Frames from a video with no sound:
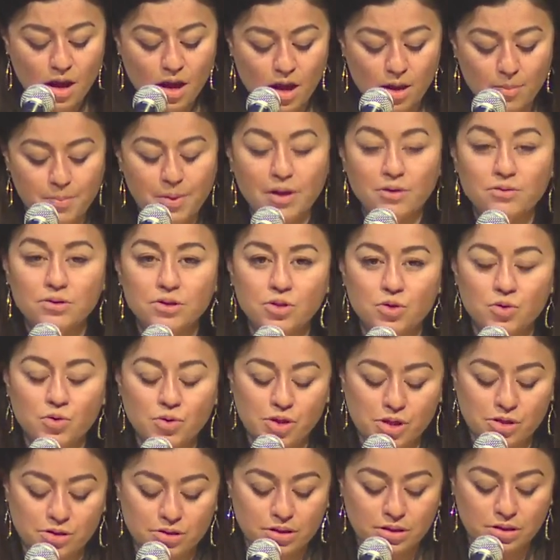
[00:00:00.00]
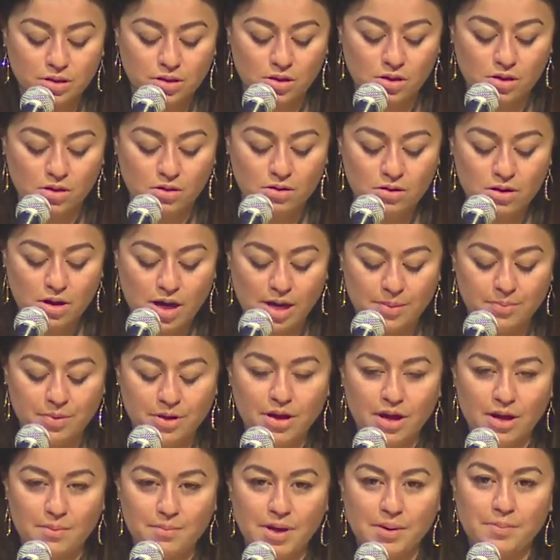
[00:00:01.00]
About 2 years ago, I
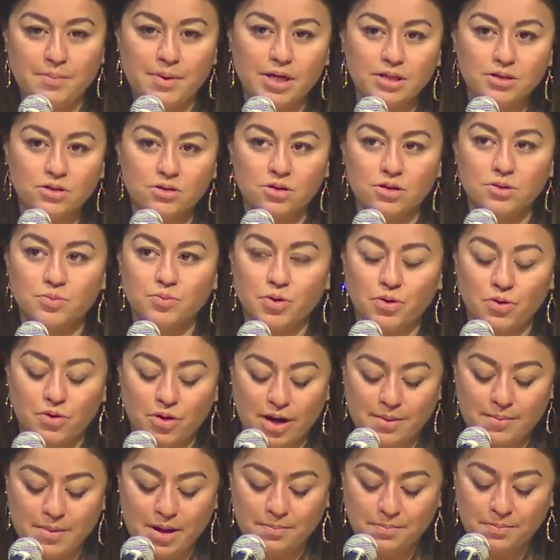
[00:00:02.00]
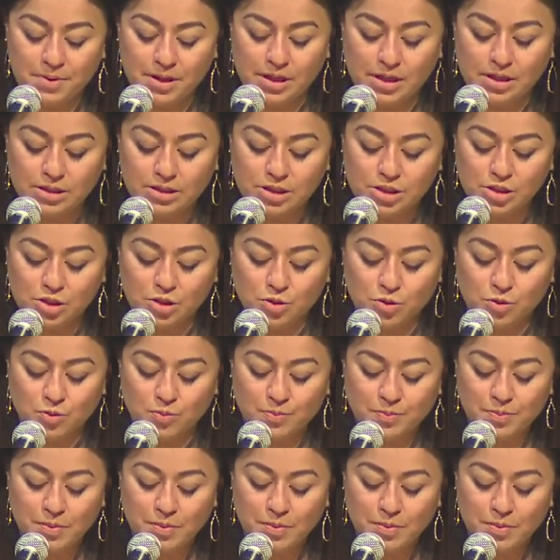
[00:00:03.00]
began my master's program at PSU.